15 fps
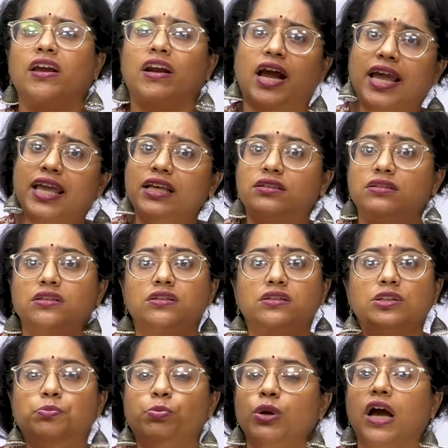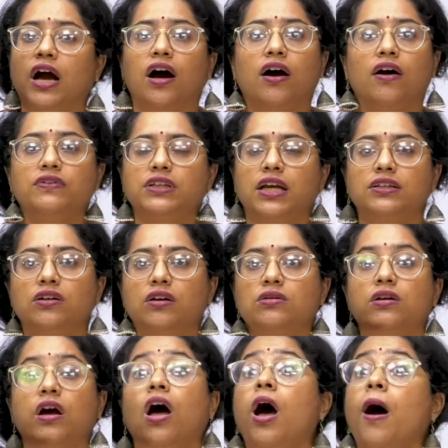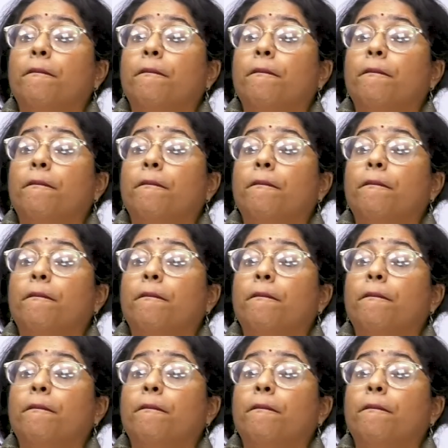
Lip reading: rices, pulavs, etc.